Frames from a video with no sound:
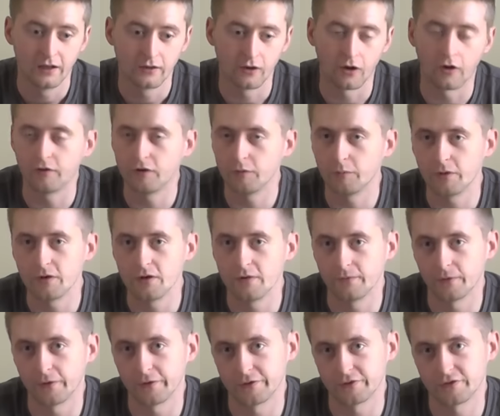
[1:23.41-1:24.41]
Not only will you
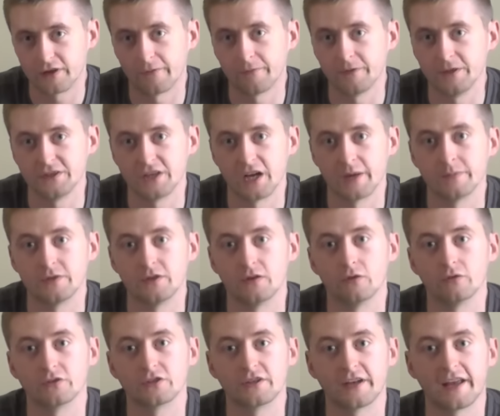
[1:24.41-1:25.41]
avoid the traffic jams, you'll
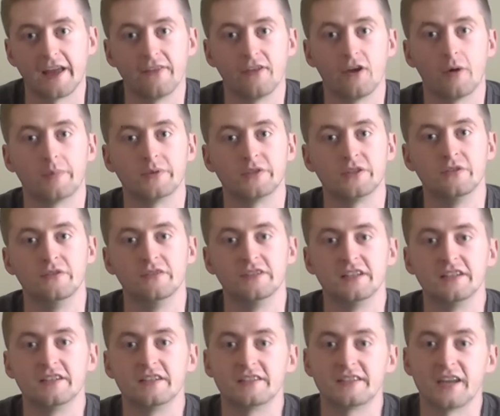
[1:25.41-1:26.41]
also get the
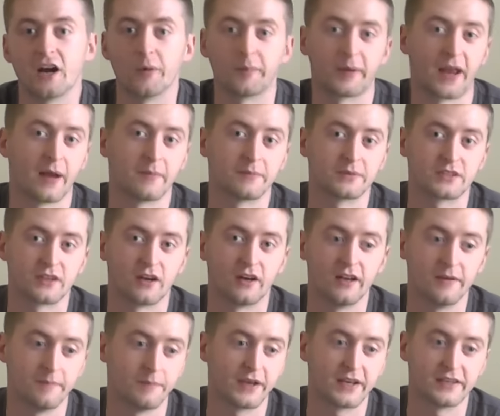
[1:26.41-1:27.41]
opportunity to set up
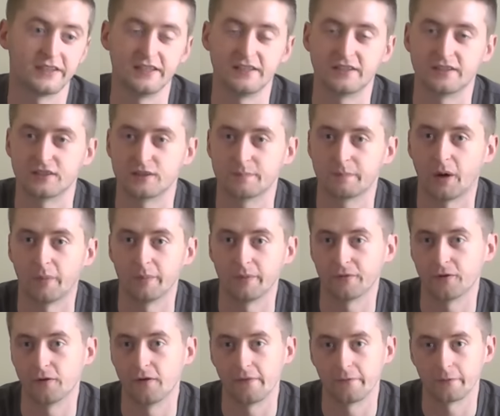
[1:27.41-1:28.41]
campsite and pick a decent spot
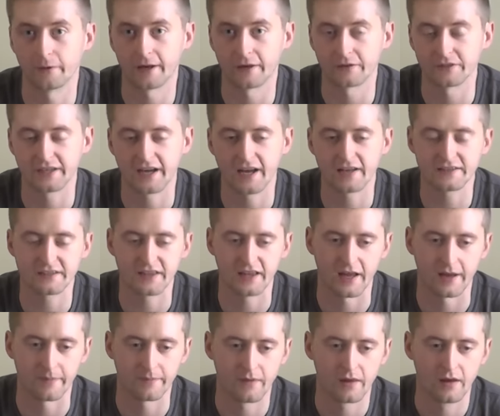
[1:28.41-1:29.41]
before everyone else gets
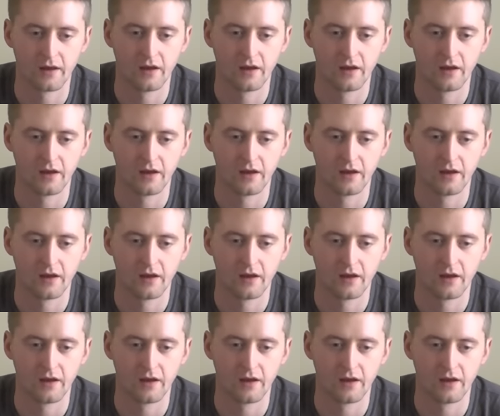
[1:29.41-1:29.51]
there.